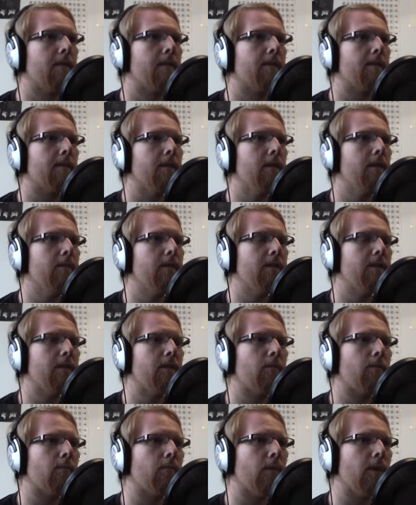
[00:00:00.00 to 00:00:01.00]
It's a little bit to
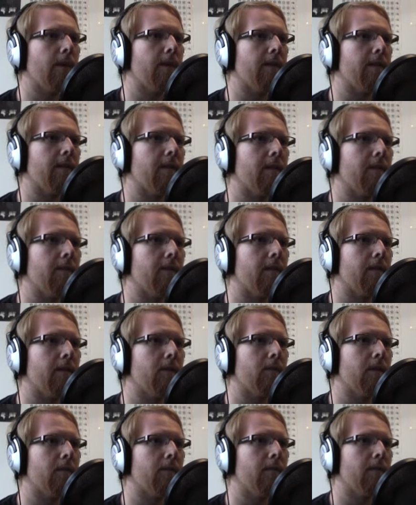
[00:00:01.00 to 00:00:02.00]
the right, it seems like,
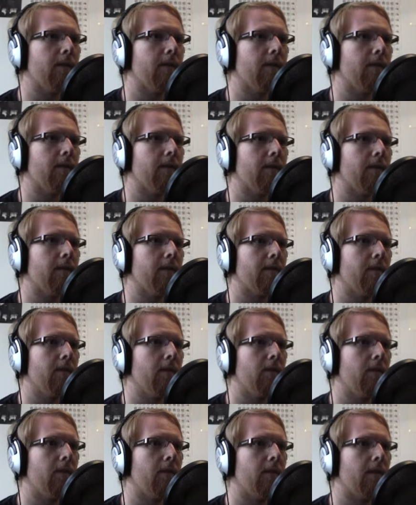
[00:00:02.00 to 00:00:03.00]
whenever he does his
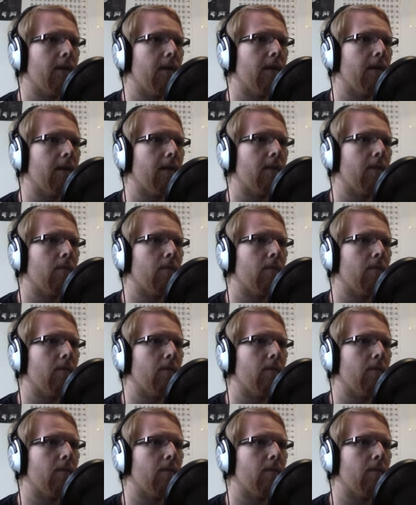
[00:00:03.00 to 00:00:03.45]
little thing.